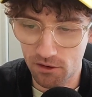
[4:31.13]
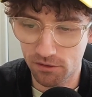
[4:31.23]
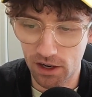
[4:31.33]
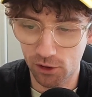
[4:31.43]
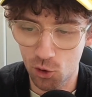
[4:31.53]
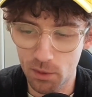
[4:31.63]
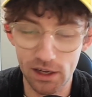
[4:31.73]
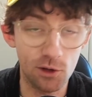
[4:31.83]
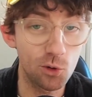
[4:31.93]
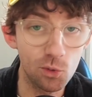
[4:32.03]
Fowler, who made
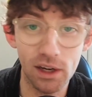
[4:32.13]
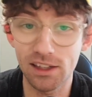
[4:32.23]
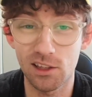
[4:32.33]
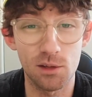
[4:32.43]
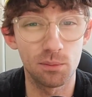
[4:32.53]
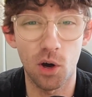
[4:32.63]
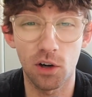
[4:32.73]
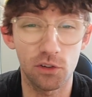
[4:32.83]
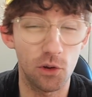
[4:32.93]
a good run into the box.